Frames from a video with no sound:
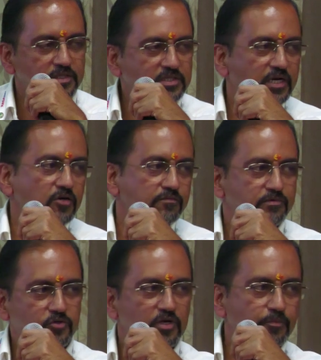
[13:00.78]
this kind of
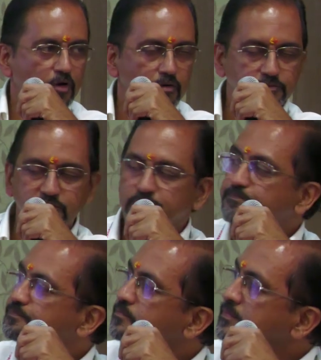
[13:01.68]
dual problems.
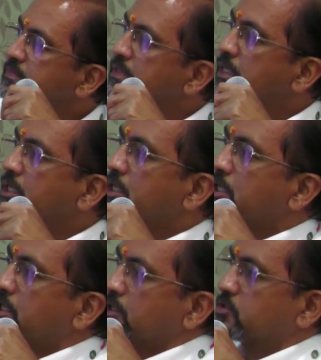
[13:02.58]

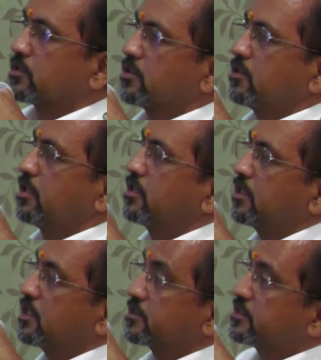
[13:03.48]
So
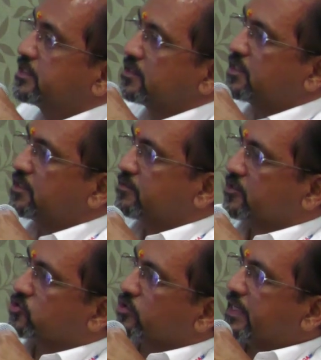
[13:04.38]

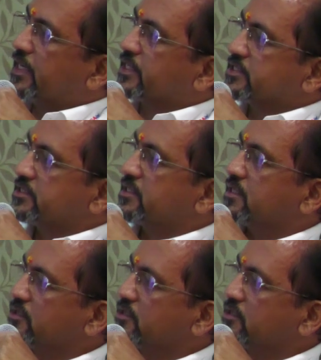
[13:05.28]
the total electricity